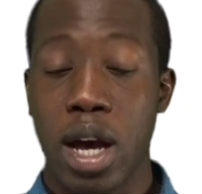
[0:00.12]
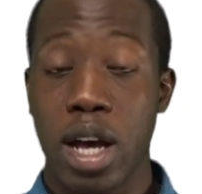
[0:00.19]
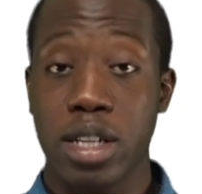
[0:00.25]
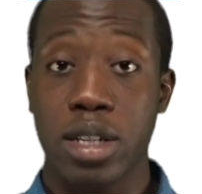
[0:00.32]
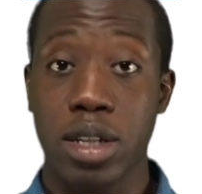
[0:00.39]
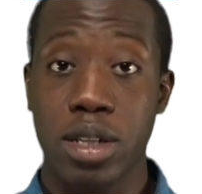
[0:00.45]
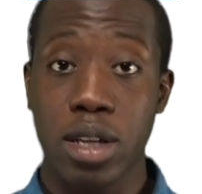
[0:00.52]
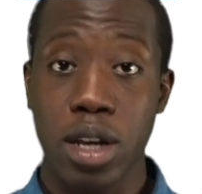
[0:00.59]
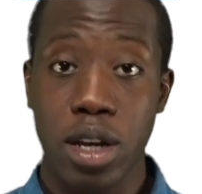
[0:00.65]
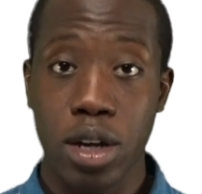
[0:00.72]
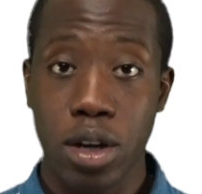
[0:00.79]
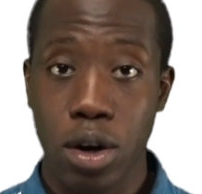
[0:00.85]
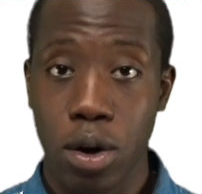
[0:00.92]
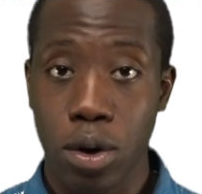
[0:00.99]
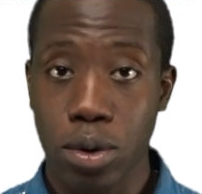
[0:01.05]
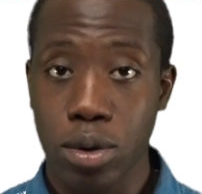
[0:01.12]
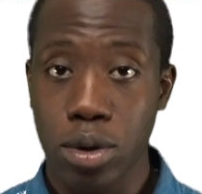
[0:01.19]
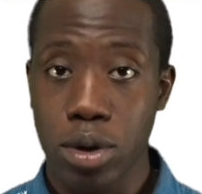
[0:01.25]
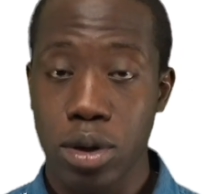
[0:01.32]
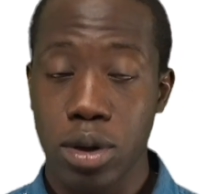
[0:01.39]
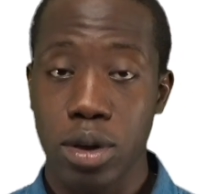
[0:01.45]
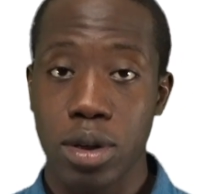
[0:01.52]
As the saying
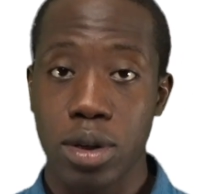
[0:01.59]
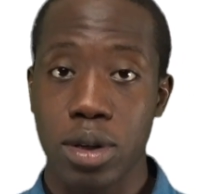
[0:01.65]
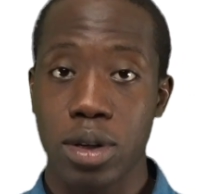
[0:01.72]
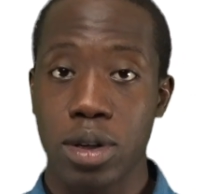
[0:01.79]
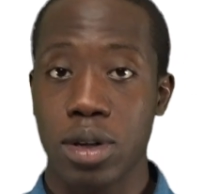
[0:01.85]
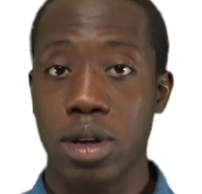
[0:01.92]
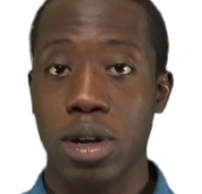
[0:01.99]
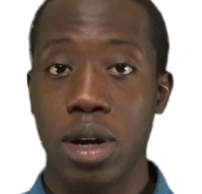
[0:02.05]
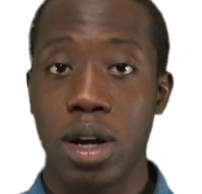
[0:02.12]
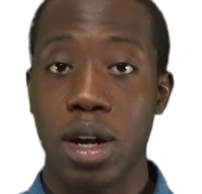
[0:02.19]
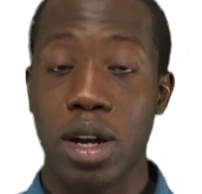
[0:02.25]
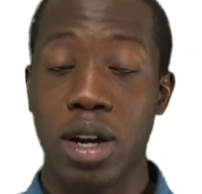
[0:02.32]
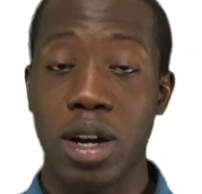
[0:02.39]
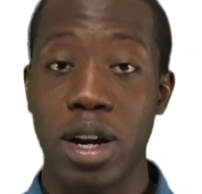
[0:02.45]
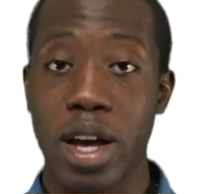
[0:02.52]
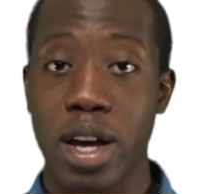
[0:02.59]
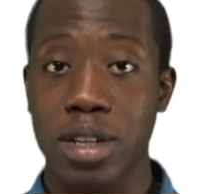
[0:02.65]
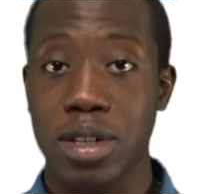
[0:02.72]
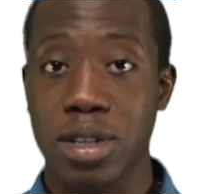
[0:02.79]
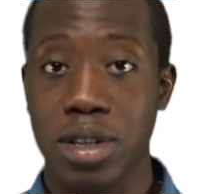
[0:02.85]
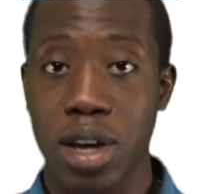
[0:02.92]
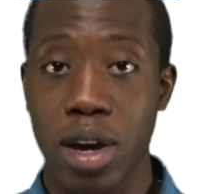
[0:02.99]
goes,
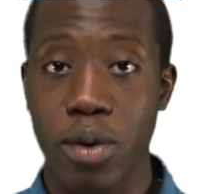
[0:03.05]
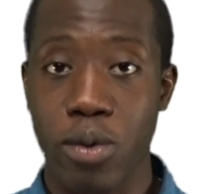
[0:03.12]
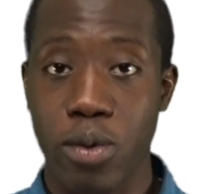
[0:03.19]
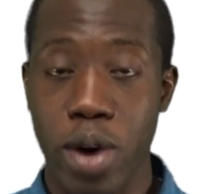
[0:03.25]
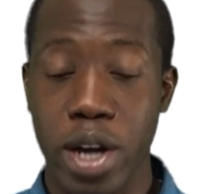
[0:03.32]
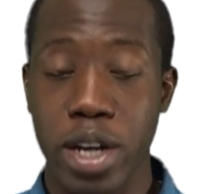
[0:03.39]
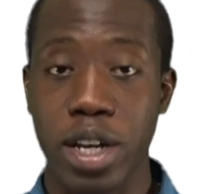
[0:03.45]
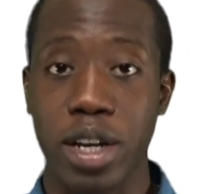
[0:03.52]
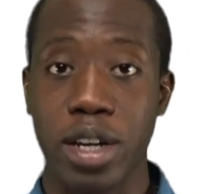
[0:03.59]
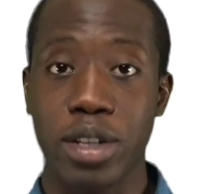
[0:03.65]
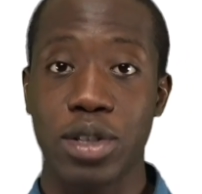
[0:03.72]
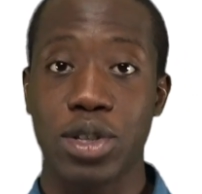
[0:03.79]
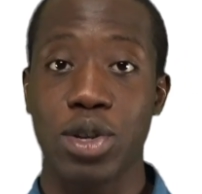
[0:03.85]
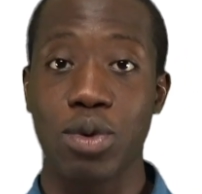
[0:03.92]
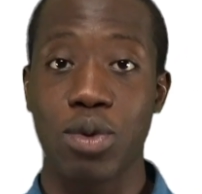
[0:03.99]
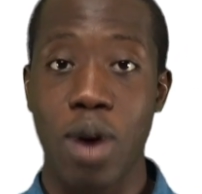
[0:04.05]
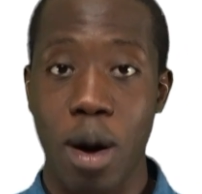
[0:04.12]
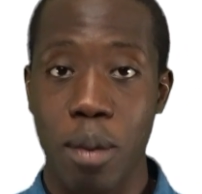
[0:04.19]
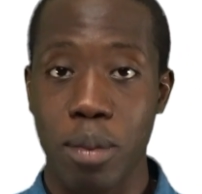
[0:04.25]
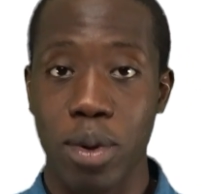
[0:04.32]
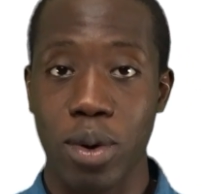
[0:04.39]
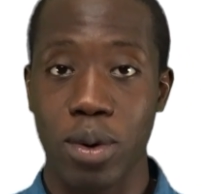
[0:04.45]
let's get ready to
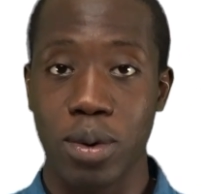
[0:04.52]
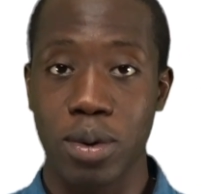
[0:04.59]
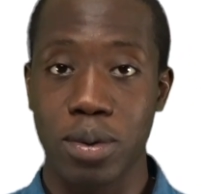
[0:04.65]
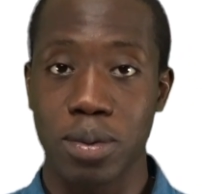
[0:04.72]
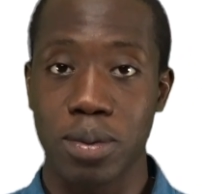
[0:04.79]
rumble.